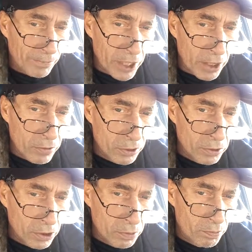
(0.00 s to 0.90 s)
And I wrote
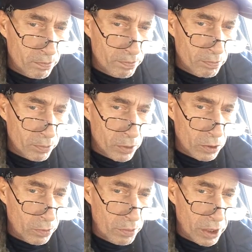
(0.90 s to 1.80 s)
this
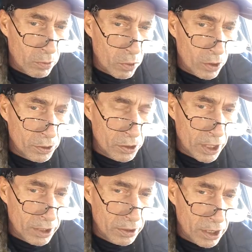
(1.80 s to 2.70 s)
little bit once
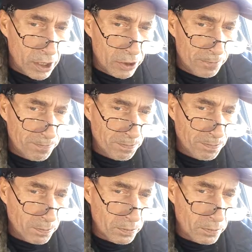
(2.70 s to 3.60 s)
that
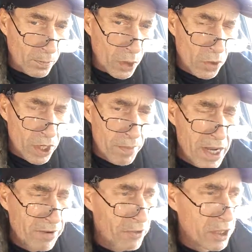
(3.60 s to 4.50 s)
when I
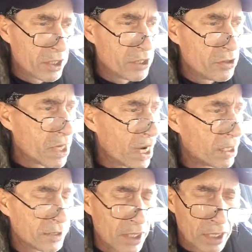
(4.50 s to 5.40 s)
make fun of you
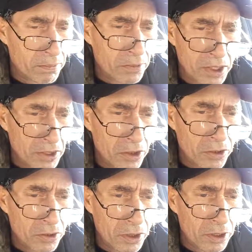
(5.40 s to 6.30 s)
guys, I'm
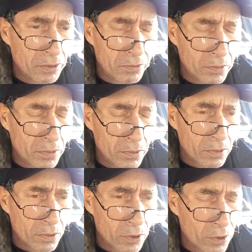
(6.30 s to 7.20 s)
usually,
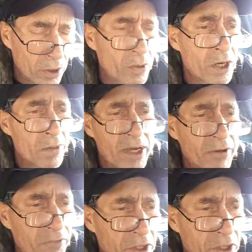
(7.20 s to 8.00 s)
or when I'm making